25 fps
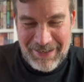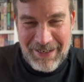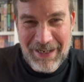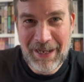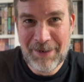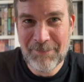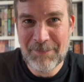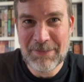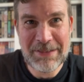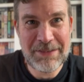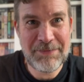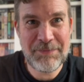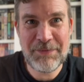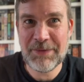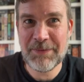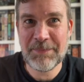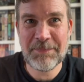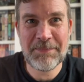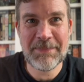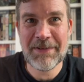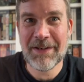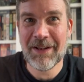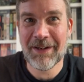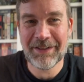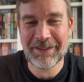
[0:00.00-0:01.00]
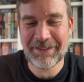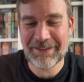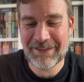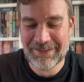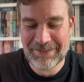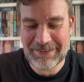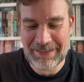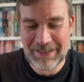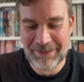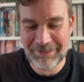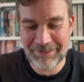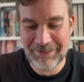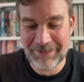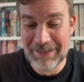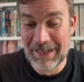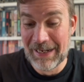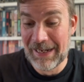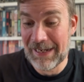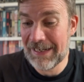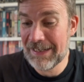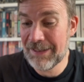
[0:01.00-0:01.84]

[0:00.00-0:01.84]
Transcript: if you like the sound of that.